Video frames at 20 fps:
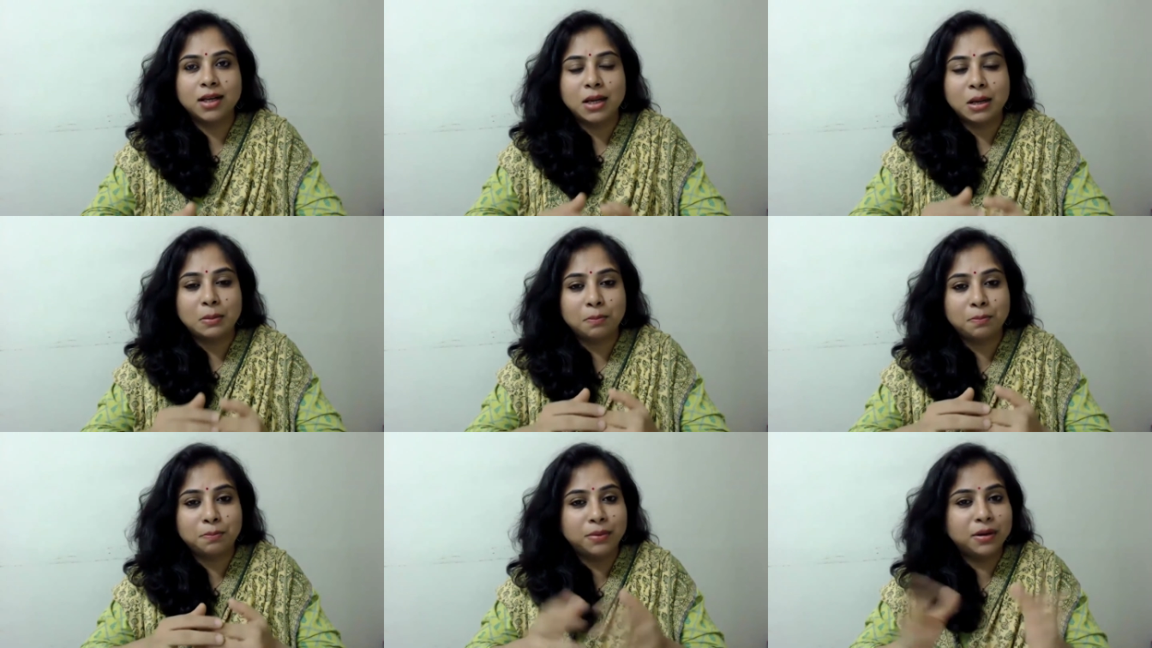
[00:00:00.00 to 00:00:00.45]

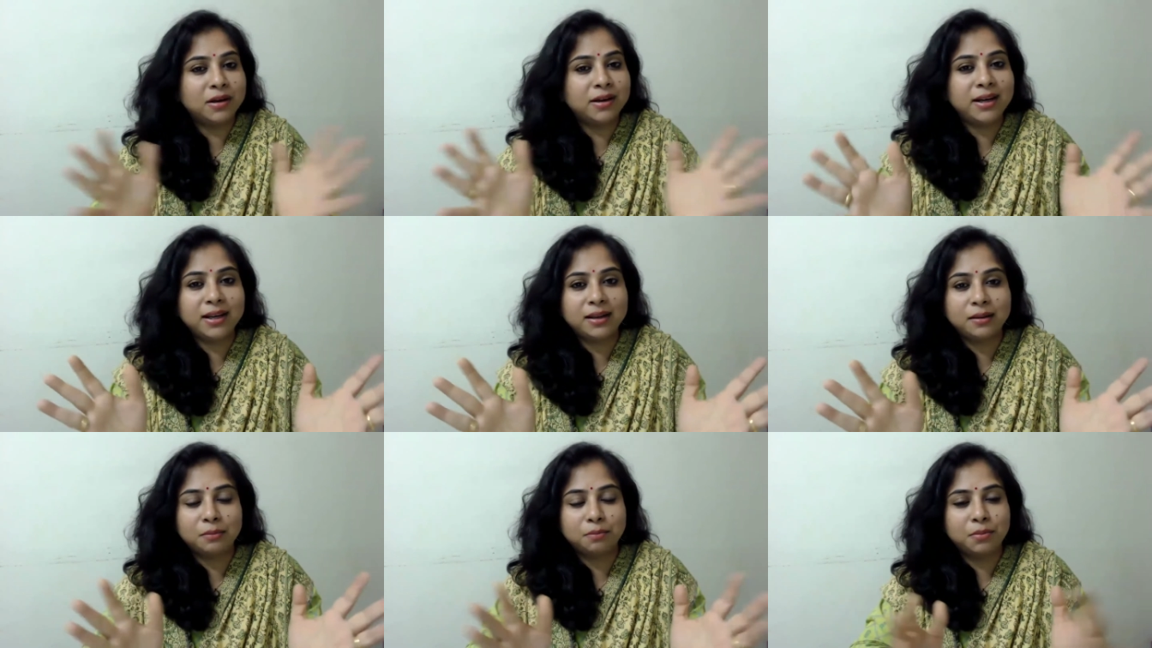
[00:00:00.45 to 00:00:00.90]

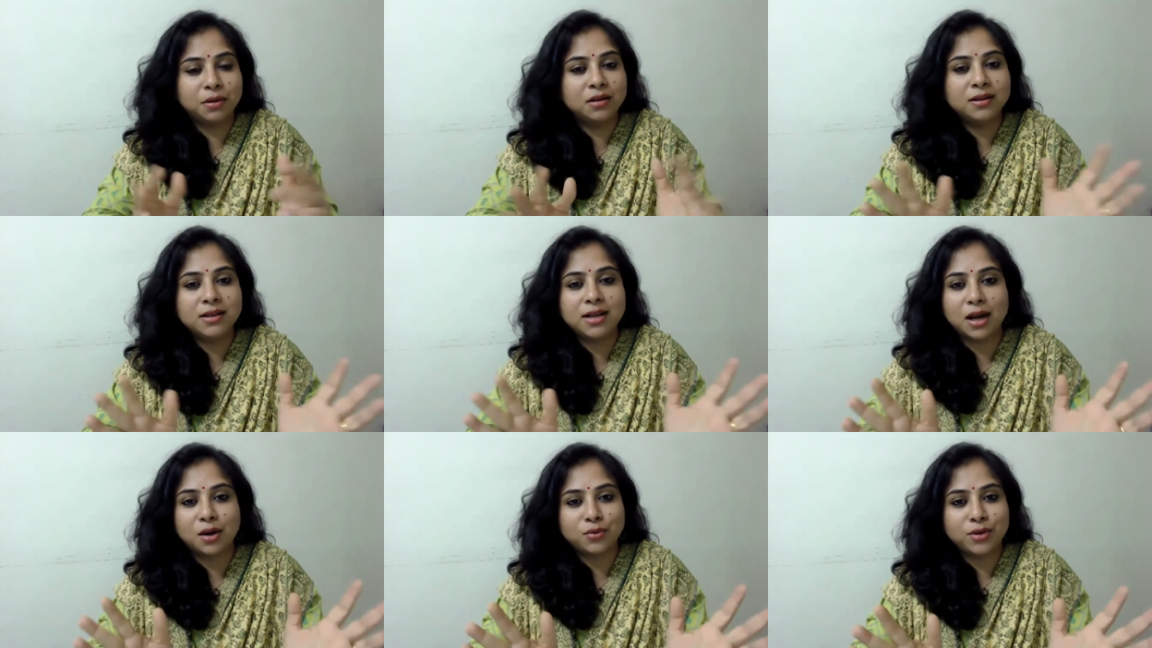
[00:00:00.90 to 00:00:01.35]

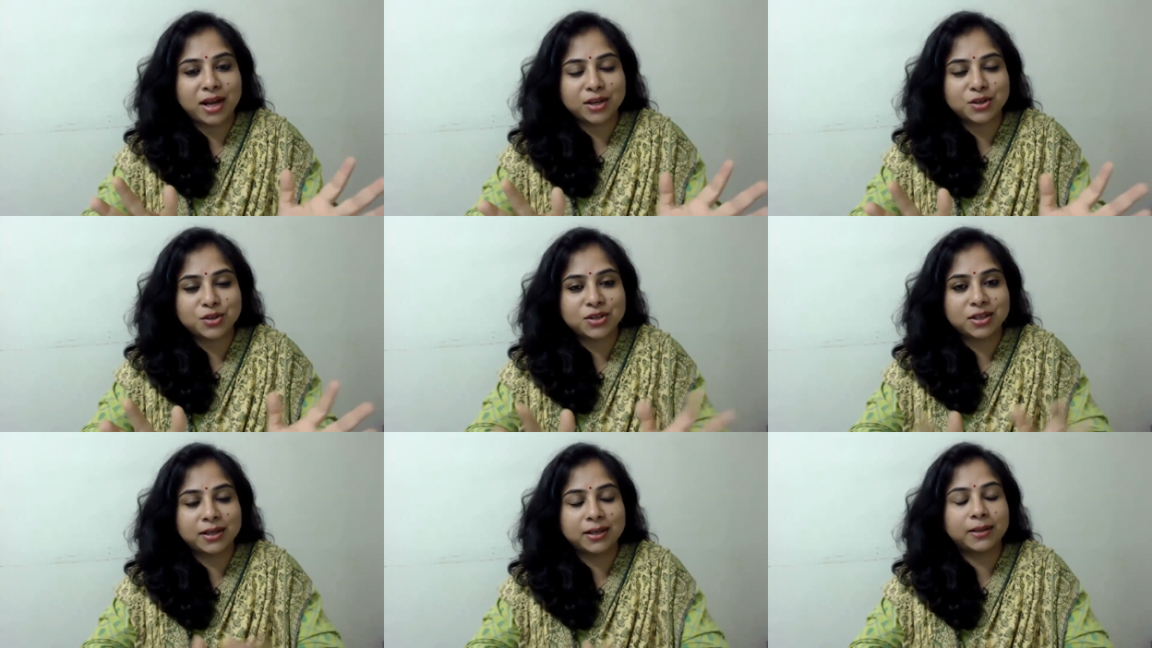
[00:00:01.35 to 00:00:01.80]
burnt out
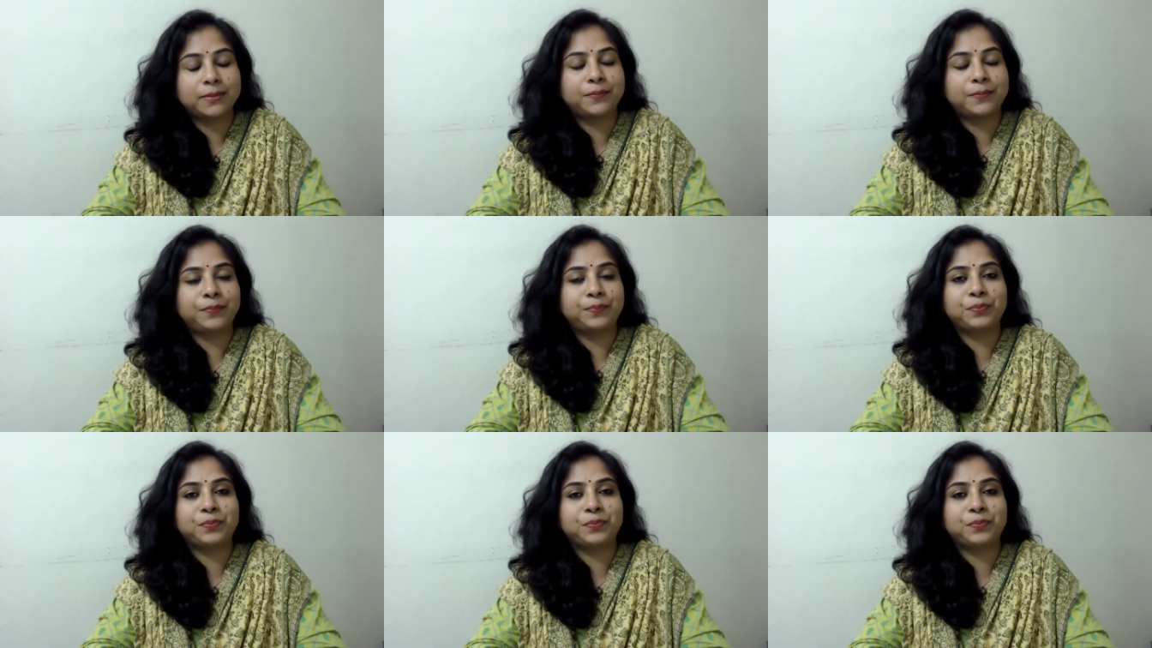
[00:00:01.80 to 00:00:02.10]
actually.